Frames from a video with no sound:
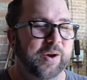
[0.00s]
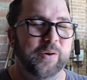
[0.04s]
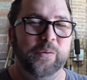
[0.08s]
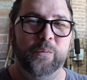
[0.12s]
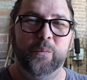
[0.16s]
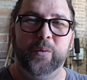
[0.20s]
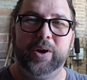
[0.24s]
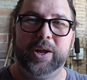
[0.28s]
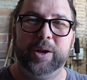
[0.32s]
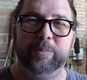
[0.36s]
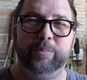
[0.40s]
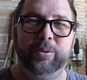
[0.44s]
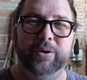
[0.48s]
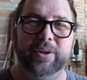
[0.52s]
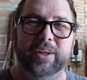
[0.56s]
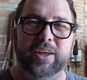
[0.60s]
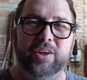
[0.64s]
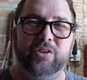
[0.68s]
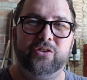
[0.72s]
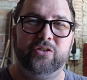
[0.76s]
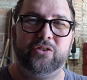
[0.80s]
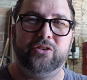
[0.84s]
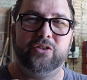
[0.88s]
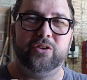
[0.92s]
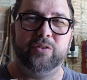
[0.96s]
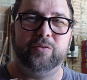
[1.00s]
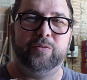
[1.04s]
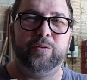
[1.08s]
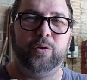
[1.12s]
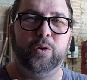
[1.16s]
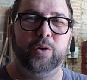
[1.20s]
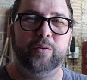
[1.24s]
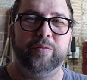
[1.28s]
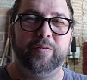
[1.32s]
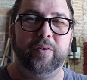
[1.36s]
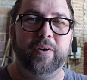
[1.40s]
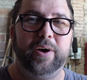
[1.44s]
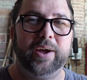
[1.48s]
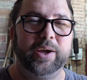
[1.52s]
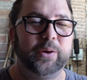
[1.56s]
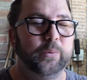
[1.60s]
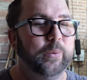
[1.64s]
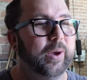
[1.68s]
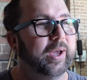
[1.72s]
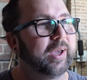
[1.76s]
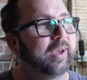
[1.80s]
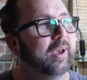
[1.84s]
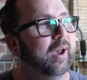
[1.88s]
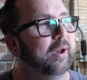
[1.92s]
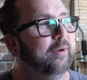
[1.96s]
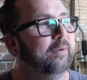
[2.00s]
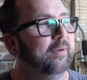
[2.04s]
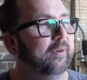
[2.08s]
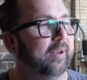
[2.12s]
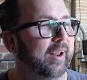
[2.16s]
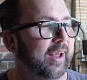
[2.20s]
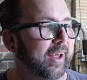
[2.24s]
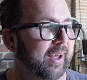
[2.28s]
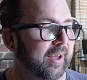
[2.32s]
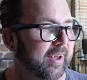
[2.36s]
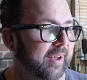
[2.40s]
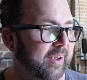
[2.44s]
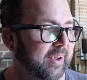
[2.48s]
We're going to put this 45 quick coat on it.